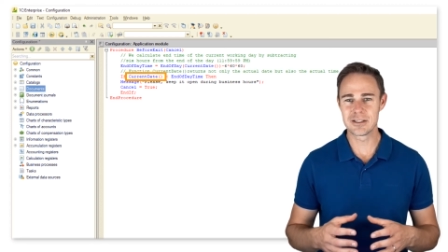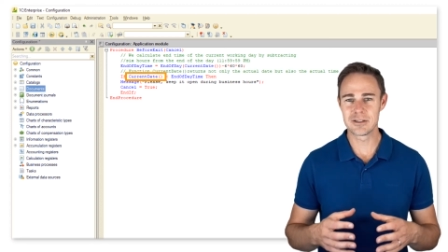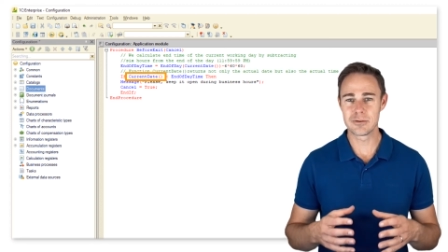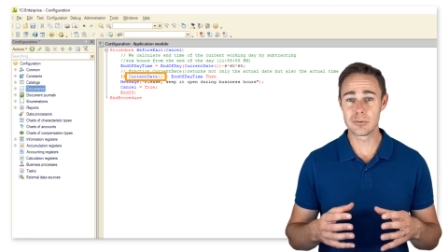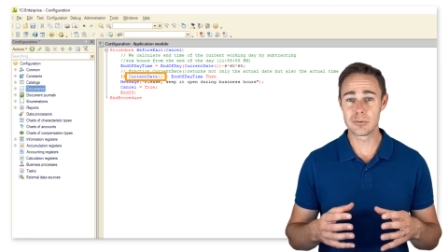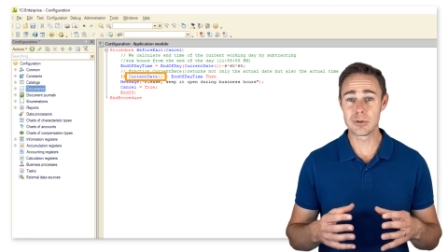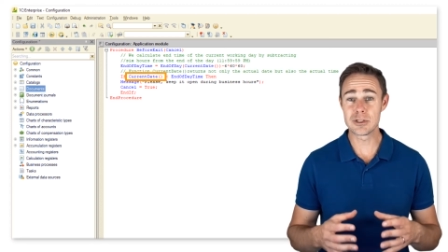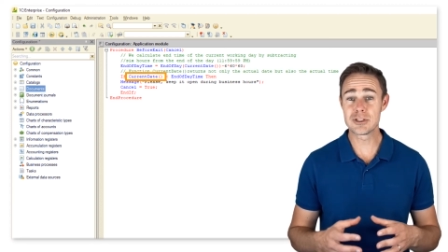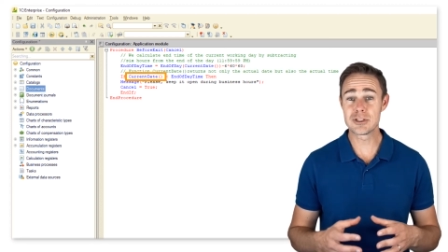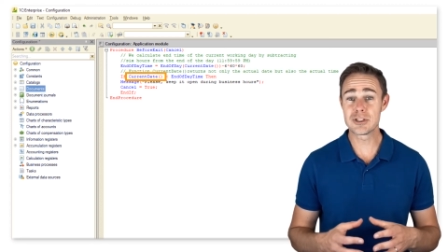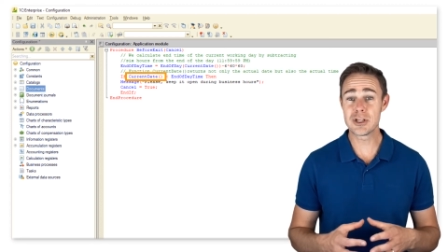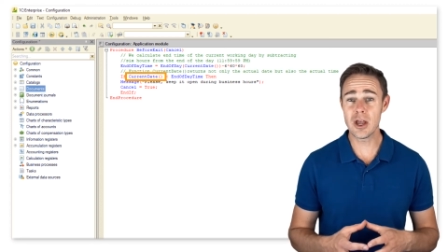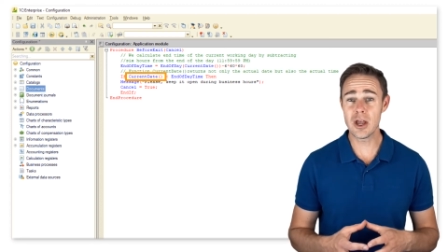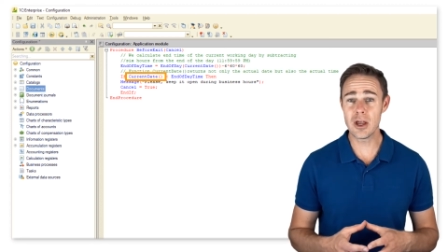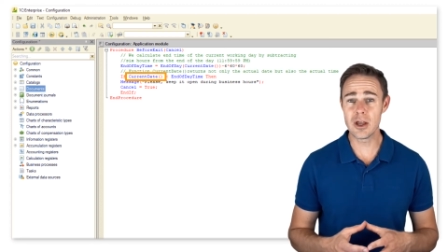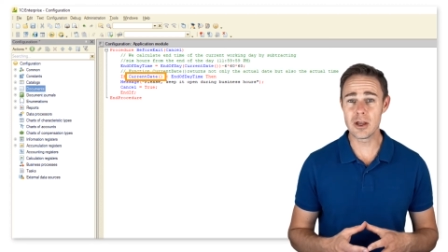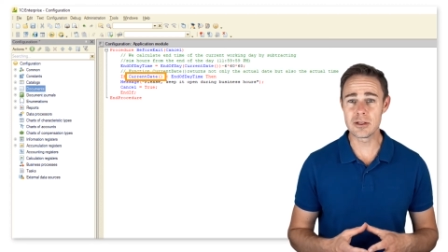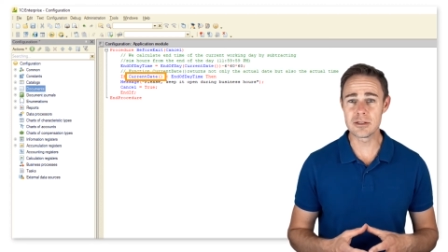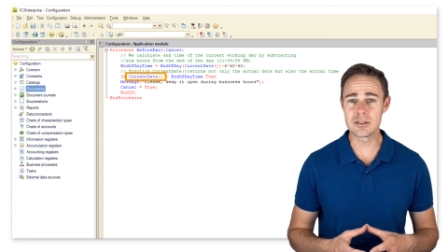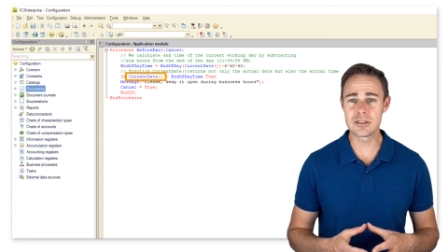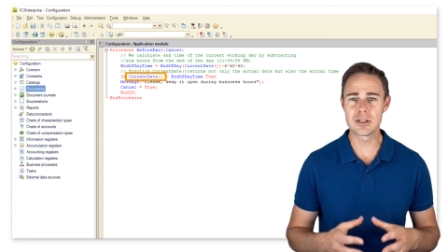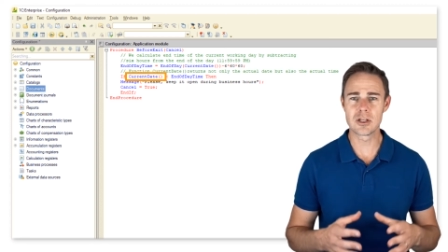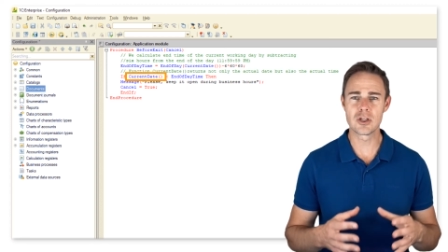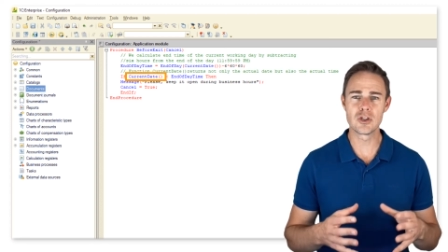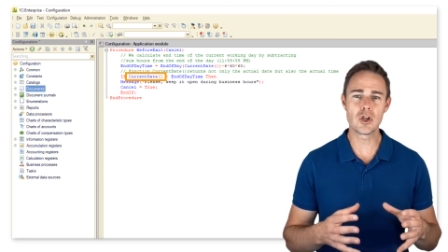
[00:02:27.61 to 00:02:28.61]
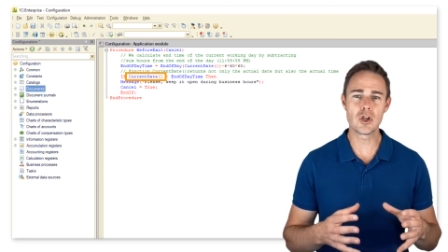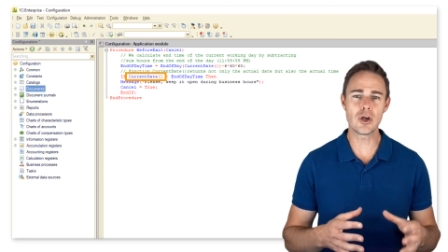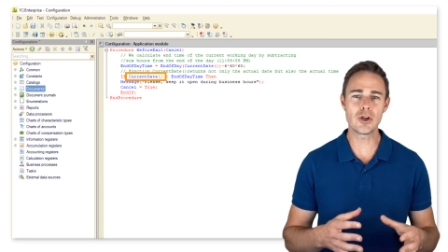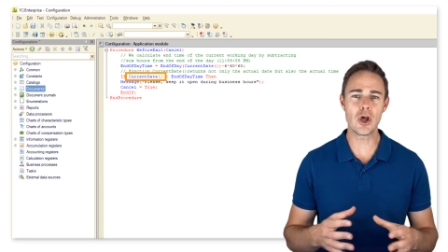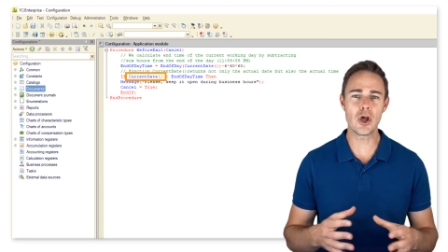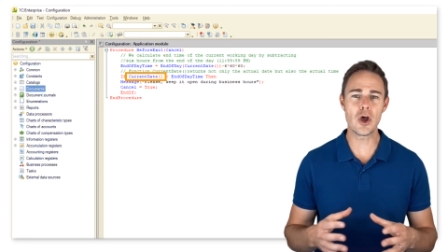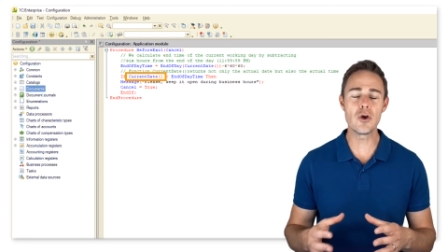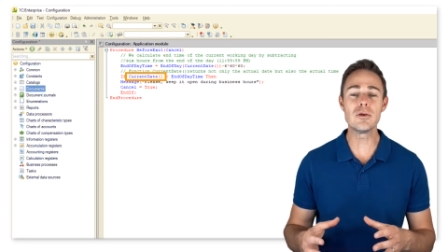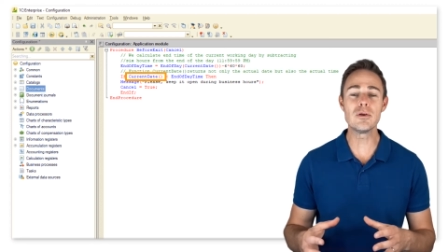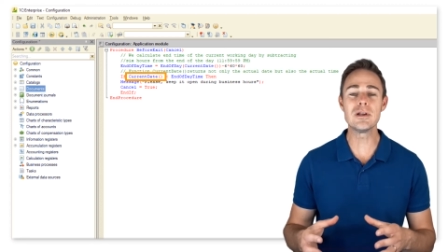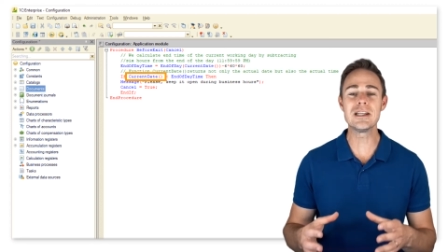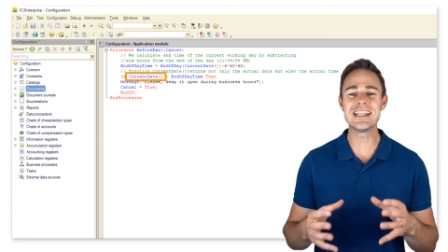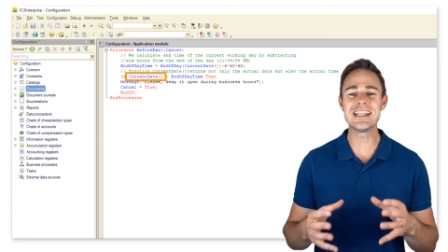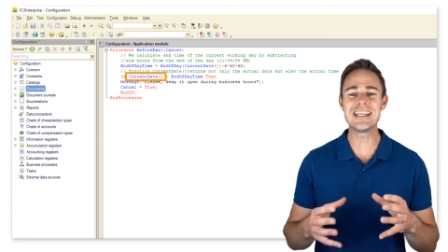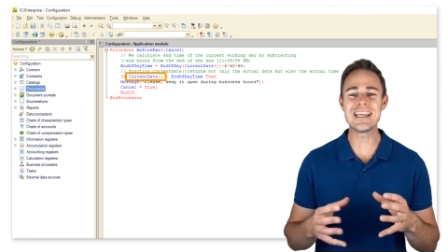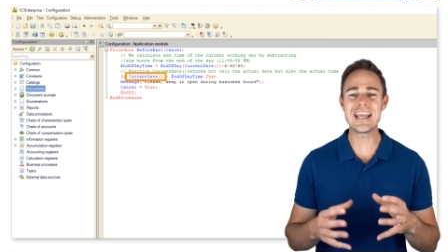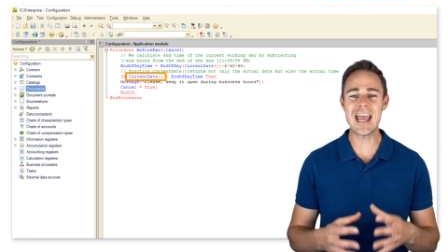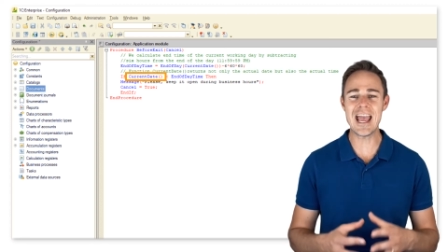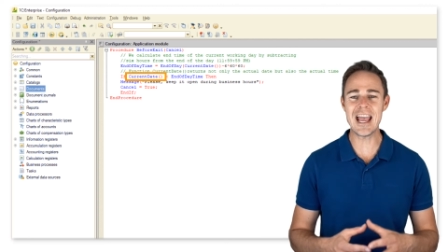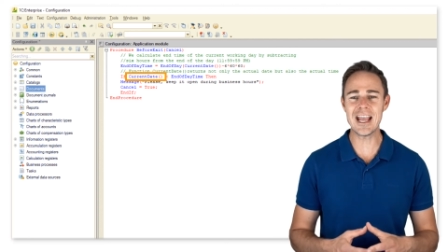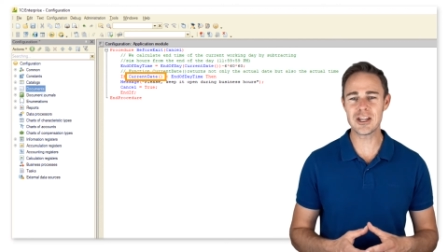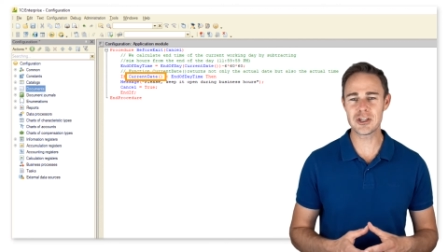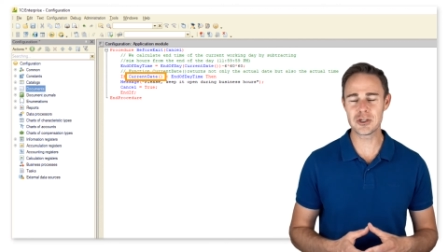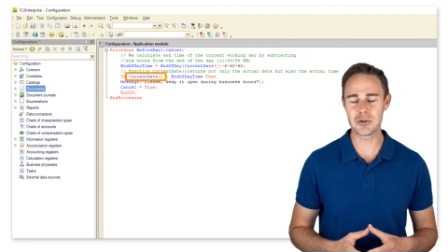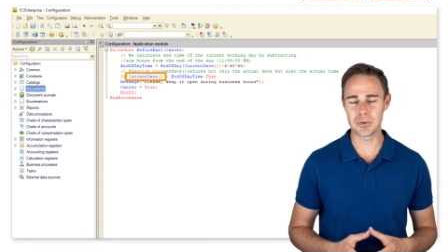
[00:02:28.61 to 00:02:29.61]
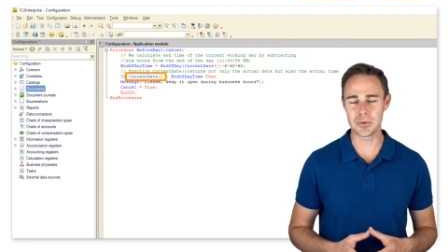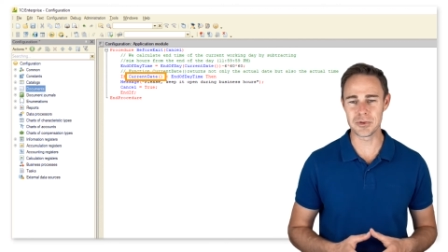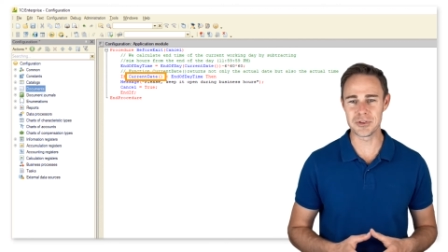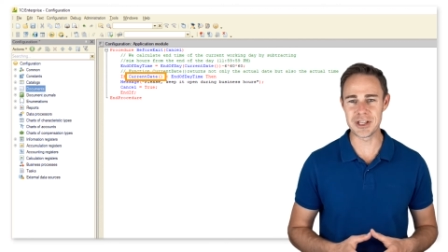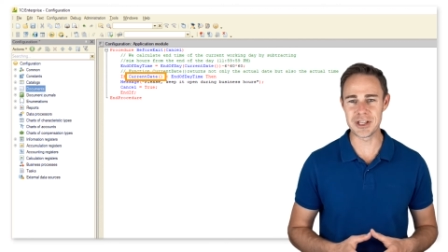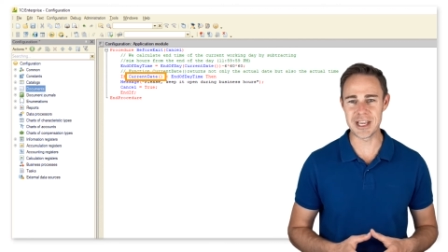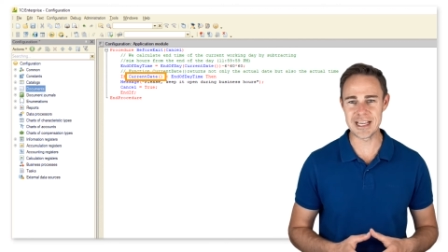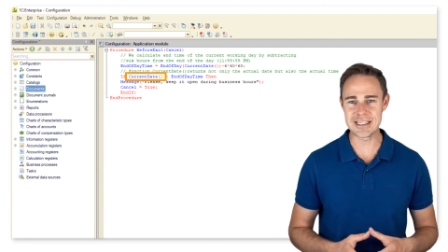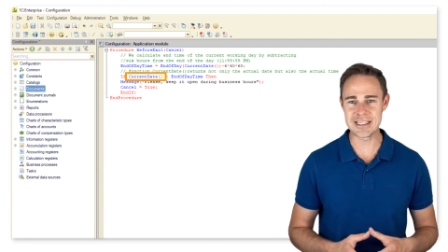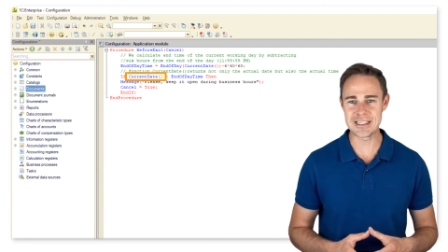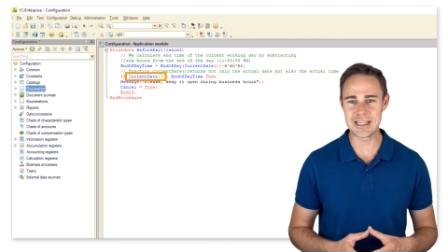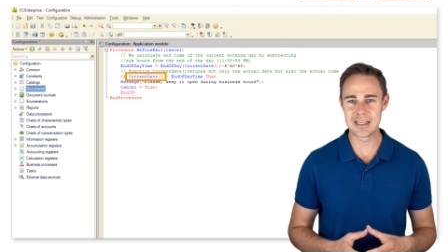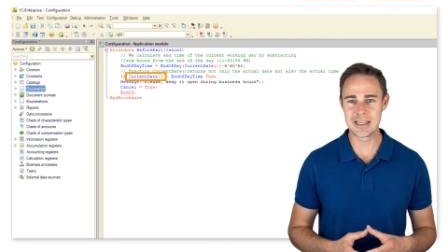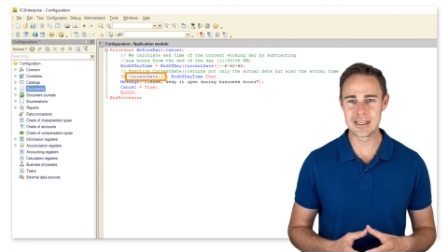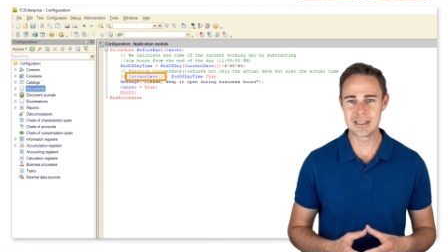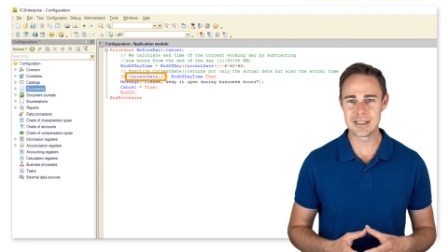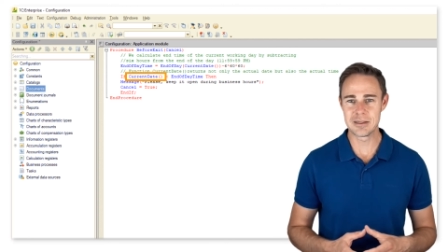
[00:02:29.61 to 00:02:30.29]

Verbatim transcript: returns not only the actual date,